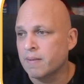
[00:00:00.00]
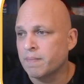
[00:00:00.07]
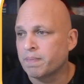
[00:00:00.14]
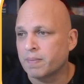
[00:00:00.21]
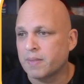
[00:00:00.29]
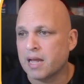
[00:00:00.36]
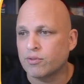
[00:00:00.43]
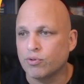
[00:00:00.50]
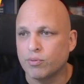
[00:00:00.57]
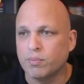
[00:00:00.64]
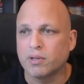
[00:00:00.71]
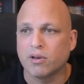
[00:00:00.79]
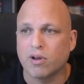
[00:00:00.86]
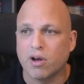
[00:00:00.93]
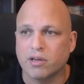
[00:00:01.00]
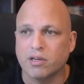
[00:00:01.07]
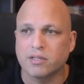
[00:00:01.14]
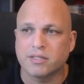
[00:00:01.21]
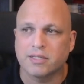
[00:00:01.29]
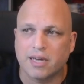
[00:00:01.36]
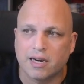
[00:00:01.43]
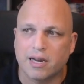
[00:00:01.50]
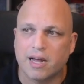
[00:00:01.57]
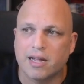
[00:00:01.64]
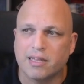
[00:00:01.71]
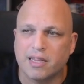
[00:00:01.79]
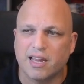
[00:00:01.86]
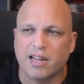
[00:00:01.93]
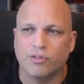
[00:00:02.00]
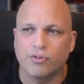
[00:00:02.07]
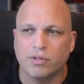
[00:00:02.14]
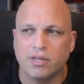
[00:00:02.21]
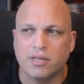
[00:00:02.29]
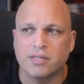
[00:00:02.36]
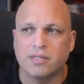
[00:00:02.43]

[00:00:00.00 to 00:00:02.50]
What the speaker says: that will be logging on satellite. Can I do this